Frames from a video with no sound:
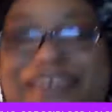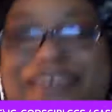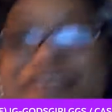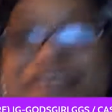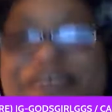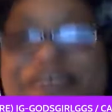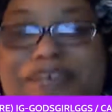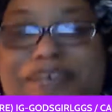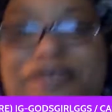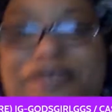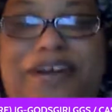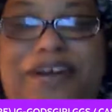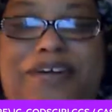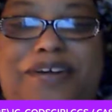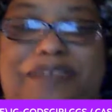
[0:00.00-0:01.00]
You
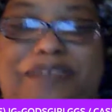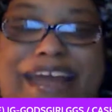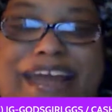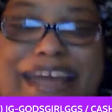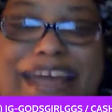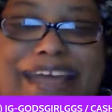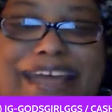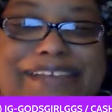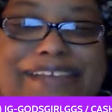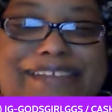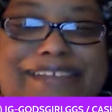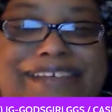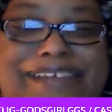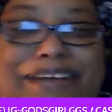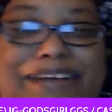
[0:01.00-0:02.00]
are
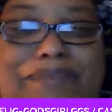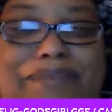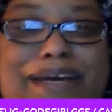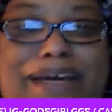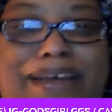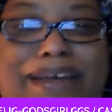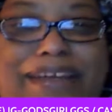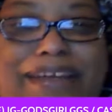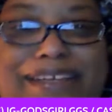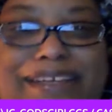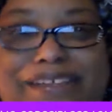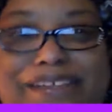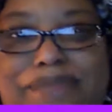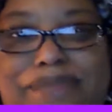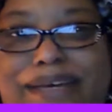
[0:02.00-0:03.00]
crazy. Oh my goodness. Oh my